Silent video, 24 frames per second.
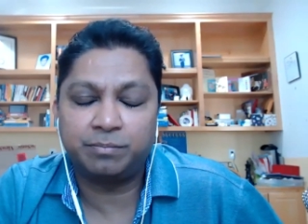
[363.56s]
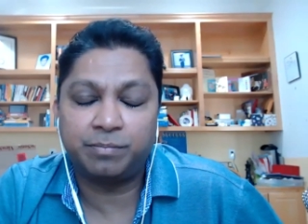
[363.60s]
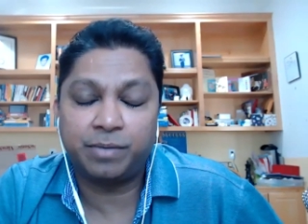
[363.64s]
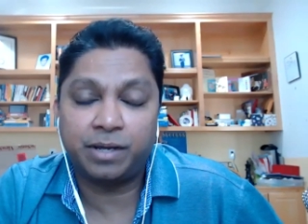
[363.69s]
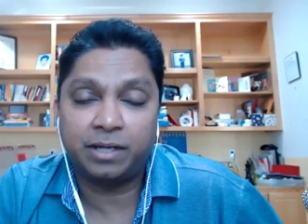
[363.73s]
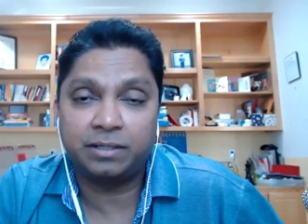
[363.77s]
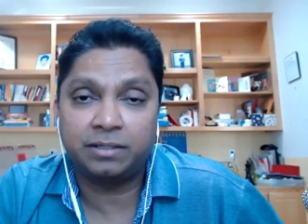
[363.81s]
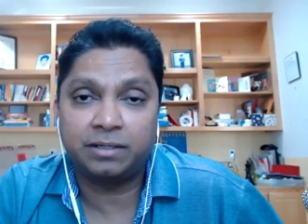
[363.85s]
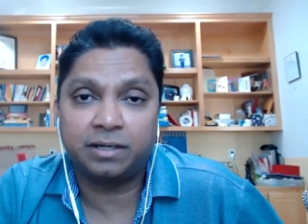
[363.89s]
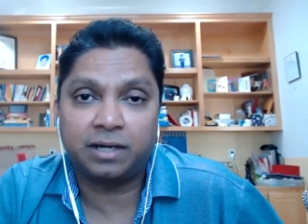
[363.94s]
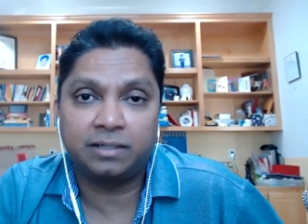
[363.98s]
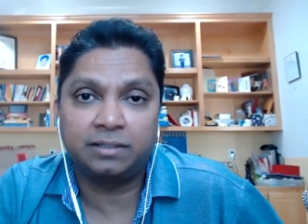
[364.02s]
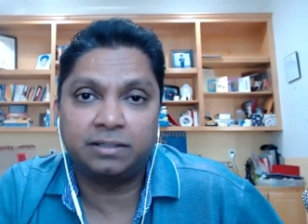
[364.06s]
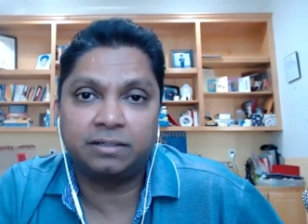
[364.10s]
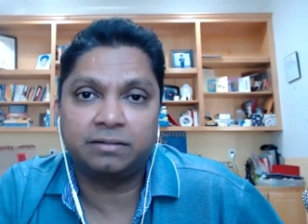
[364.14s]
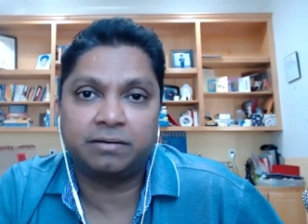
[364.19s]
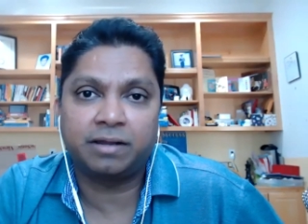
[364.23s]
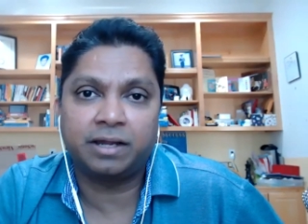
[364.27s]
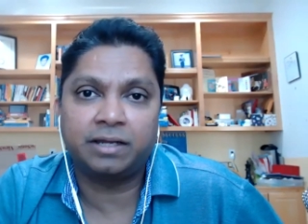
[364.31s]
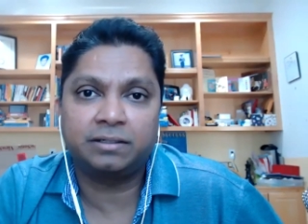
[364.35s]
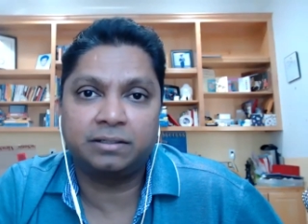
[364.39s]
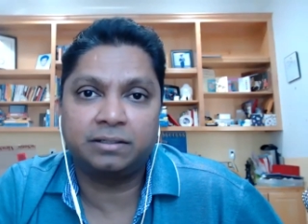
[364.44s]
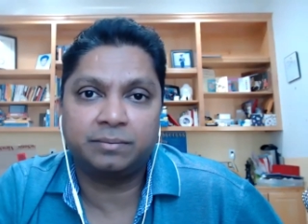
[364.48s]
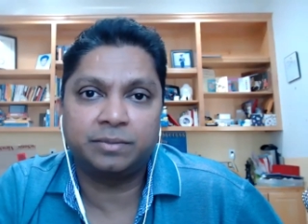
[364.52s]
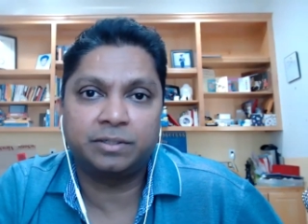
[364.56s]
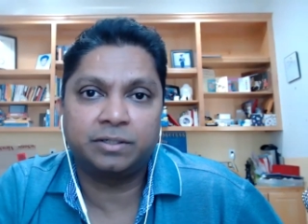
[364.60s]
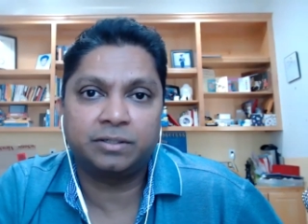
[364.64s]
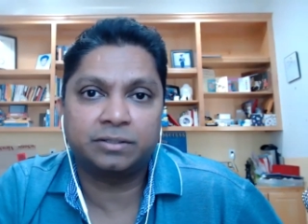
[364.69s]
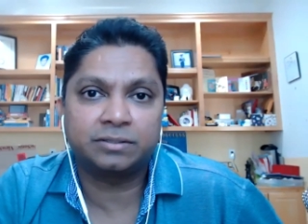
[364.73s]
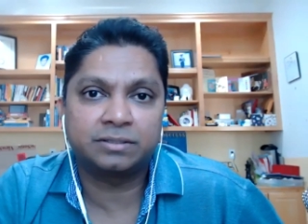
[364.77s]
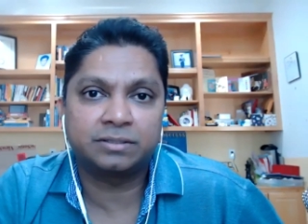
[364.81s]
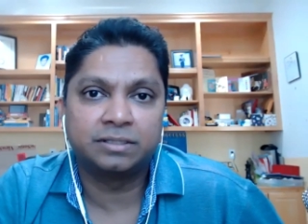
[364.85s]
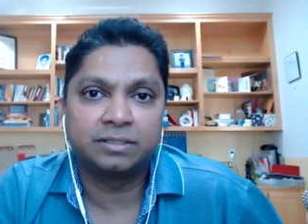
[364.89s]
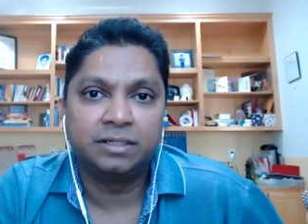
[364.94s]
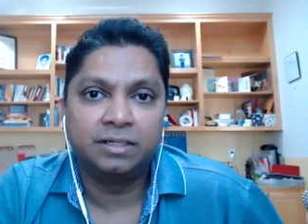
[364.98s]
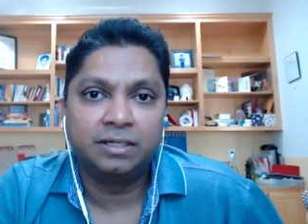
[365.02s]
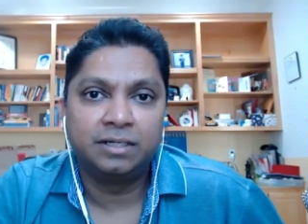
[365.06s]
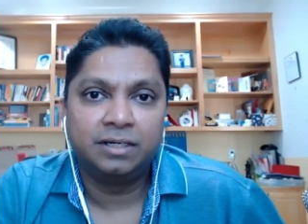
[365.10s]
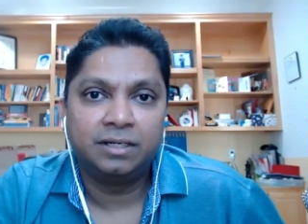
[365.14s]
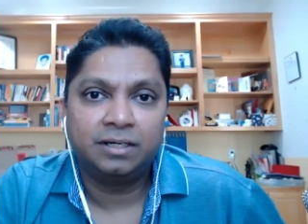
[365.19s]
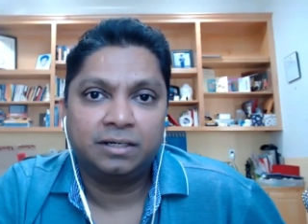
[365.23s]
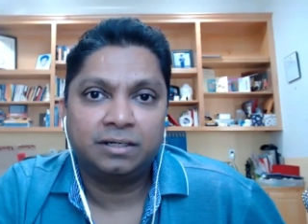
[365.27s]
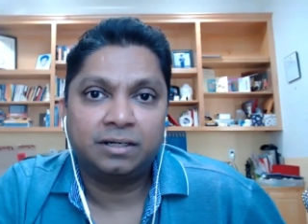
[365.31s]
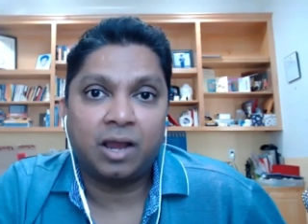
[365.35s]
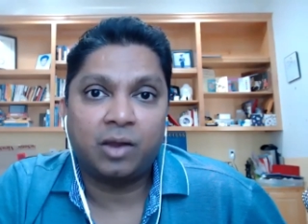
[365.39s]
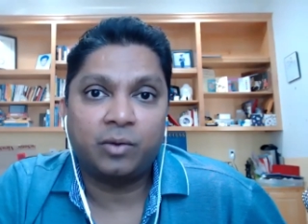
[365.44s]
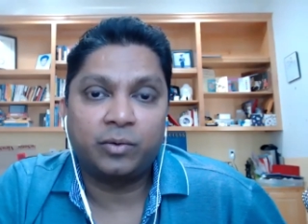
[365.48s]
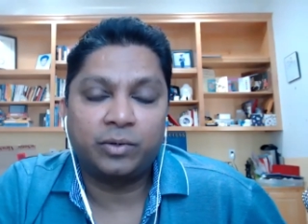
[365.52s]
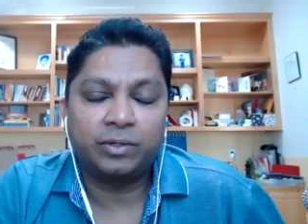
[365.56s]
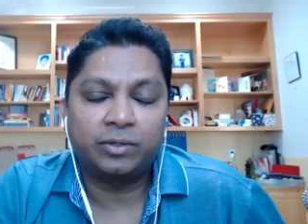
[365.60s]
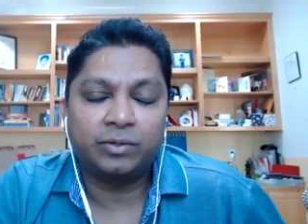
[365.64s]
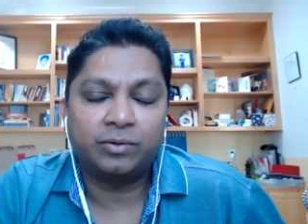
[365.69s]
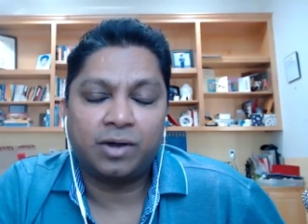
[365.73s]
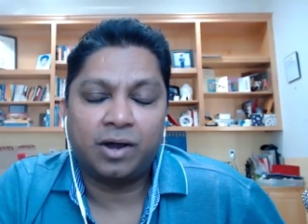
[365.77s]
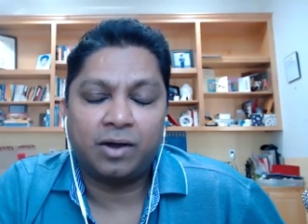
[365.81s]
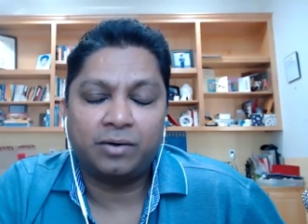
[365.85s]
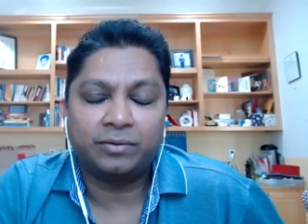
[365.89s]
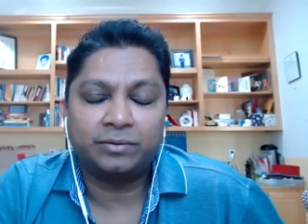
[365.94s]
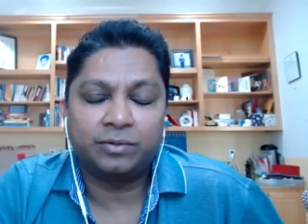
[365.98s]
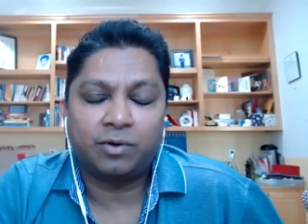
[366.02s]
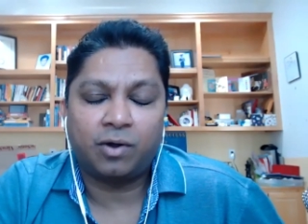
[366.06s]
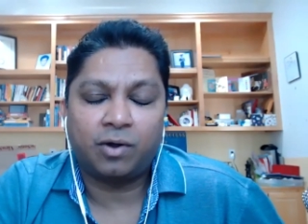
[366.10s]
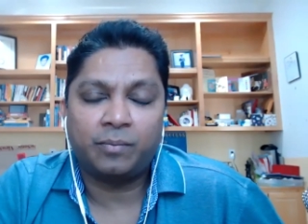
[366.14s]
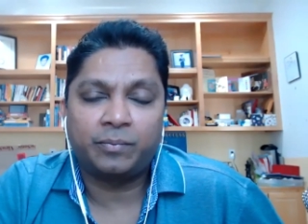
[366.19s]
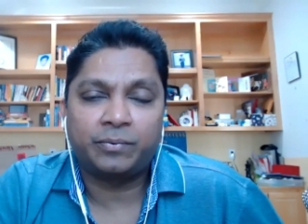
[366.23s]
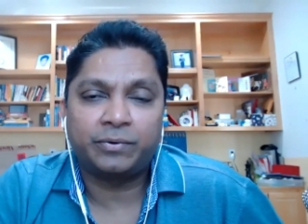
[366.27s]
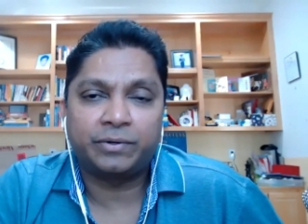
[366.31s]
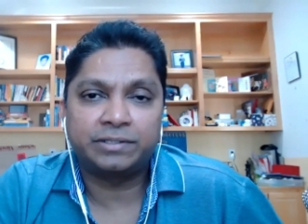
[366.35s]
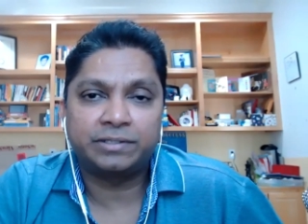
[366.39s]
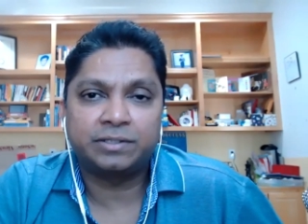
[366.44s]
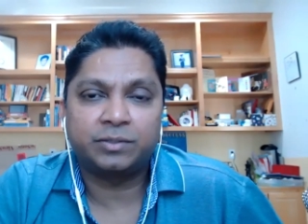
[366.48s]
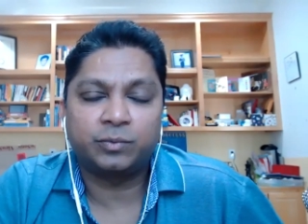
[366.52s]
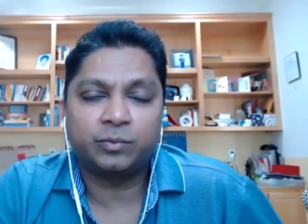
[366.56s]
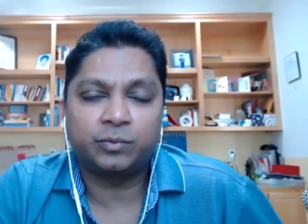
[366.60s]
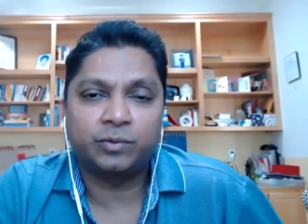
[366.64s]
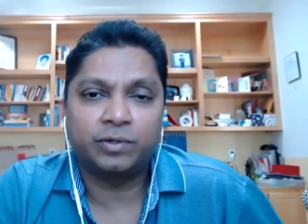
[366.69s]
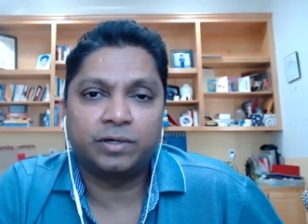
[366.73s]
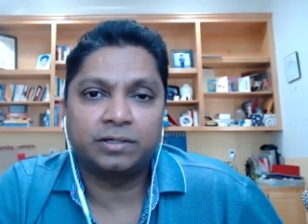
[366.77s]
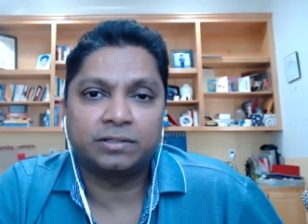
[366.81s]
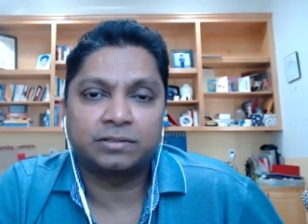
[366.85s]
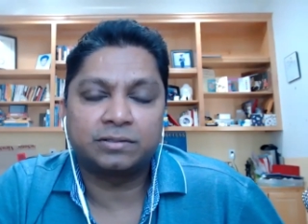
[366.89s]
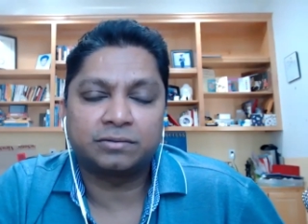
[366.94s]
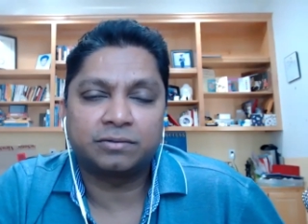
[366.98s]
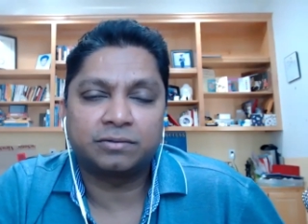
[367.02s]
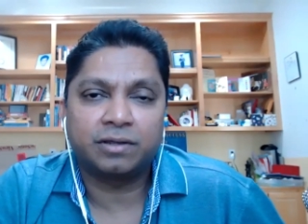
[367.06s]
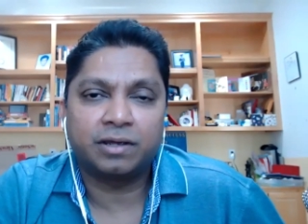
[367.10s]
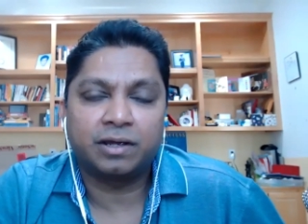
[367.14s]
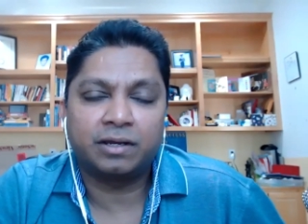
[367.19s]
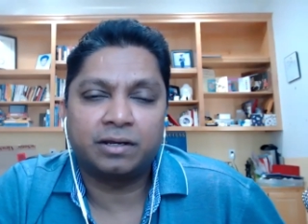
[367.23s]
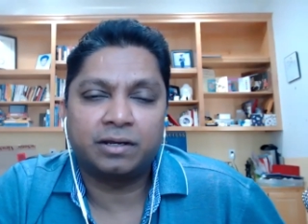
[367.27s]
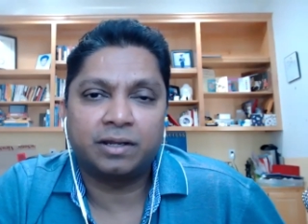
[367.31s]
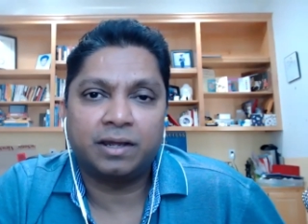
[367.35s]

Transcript: better underwriter because now we know how the operation works, right?